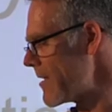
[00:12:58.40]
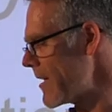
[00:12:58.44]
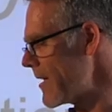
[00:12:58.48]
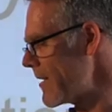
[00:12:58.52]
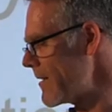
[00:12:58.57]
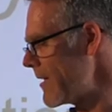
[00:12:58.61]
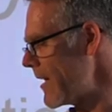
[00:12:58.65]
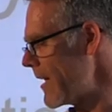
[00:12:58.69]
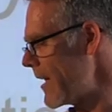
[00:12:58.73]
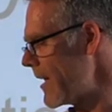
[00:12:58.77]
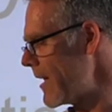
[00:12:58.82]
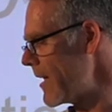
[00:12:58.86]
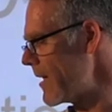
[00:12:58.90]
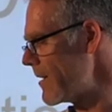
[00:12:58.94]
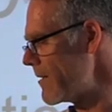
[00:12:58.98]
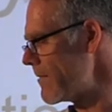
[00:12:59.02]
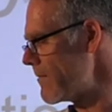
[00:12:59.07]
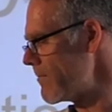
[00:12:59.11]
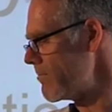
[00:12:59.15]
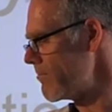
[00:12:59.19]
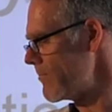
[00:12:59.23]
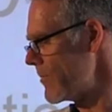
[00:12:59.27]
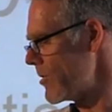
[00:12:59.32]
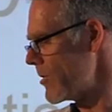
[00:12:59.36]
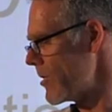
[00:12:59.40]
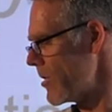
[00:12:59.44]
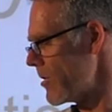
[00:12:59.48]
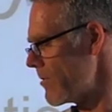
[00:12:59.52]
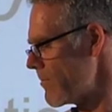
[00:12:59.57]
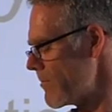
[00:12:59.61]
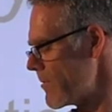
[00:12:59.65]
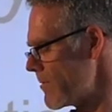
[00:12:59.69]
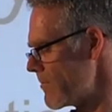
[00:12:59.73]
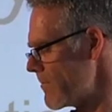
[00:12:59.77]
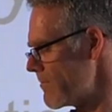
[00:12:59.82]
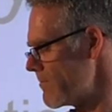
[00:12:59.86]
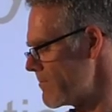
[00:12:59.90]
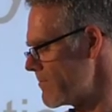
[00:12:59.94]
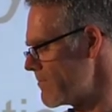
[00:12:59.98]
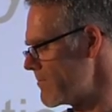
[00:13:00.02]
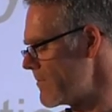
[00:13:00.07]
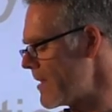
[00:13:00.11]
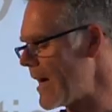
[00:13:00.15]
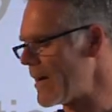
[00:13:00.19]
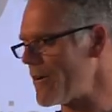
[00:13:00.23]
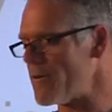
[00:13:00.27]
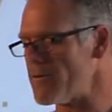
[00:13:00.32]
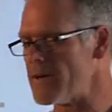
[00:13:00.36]
at, at, you know,
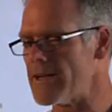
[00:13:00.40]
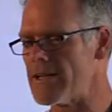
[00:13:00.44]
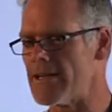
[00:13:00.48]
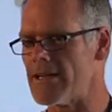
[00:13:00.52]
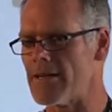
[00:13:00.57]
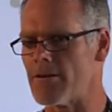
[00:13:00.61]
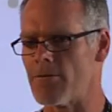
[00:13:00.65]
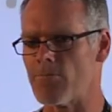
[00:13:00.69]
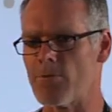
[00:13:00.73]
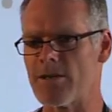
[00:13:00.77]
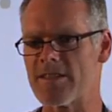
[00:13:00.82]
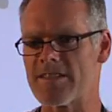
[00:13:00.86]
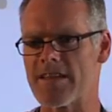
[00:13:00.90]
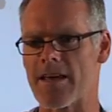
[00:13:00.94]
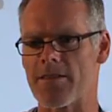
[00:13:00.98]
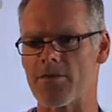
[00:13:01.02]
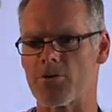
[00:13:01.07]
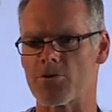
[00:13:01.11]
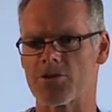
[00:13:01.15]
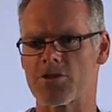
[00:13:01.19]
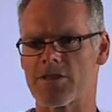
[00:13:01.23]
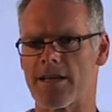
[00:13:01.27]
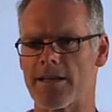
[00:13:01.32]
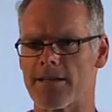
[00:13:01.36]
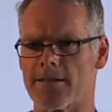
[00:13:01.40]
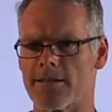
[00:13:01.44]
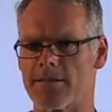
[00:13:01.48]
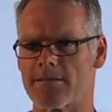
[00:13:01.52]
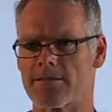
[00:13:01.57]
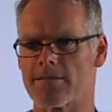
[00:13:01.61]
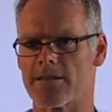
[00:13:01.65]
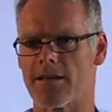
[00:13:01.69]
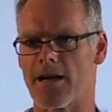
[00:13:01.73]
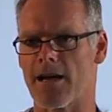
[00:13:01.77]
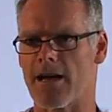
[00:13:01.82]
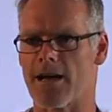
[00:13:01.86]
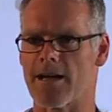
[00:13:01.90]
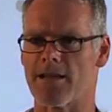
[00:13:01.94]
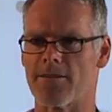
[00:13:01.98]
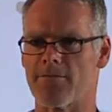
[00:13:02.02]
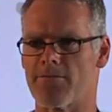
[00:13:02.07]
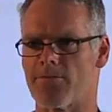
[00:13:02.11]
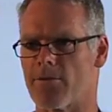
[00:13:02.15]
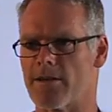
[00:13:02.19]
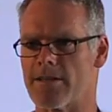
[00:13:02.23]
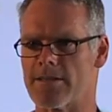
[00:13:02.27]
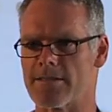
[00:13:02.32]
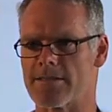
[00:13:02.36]
agreeing which are those channels. And
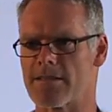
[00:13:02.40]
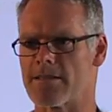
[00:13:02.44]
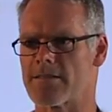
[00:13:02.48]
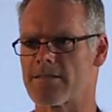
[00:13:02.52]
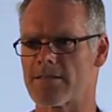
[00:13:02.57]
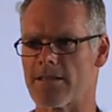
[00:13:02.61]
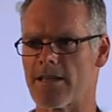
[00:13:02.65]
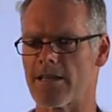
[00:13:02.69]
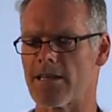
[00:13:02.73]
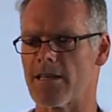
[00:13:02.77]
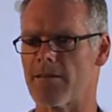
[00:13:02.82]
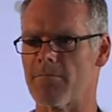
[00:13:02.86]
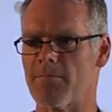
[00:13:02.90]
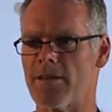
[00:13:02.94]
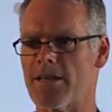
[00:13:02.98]
for instance, taking